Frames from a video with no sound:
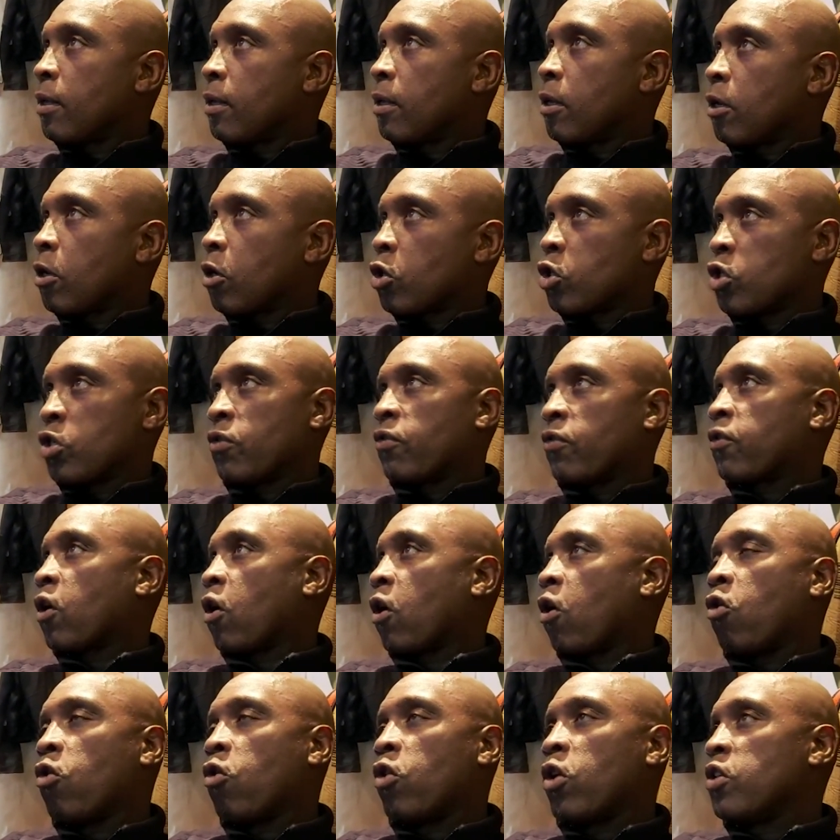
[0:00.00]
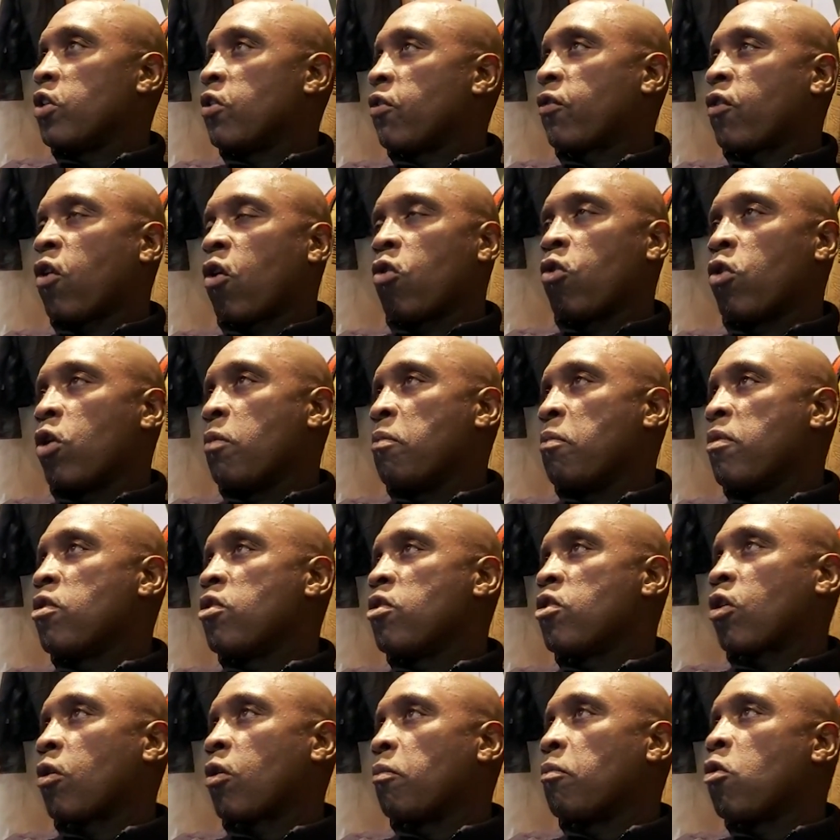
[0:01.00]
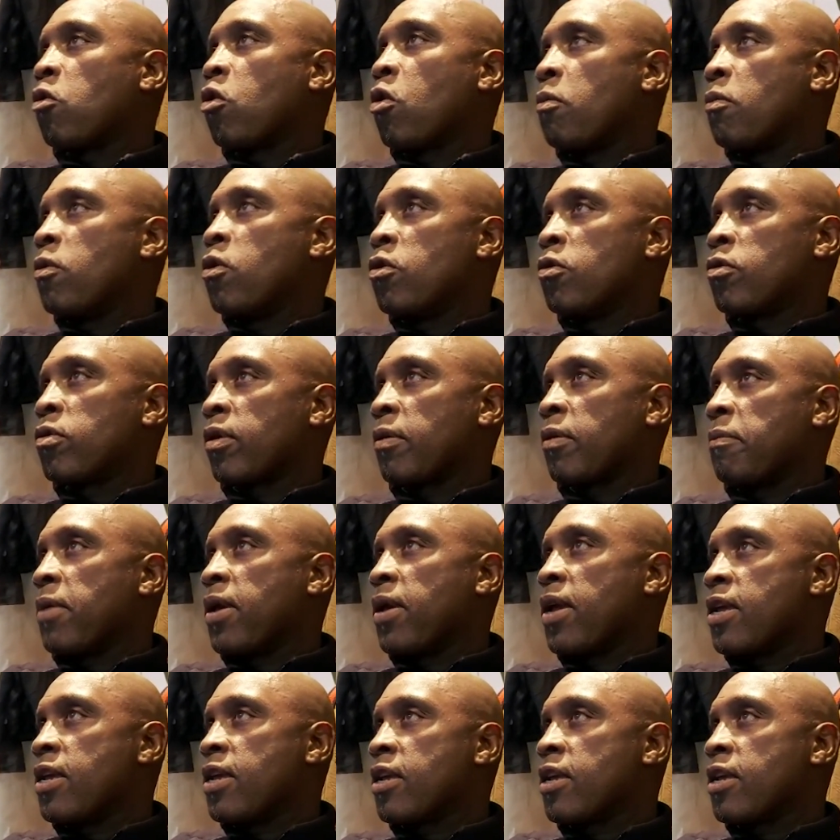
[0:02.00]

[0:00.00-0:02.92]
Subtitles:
Because you've got more moves than me.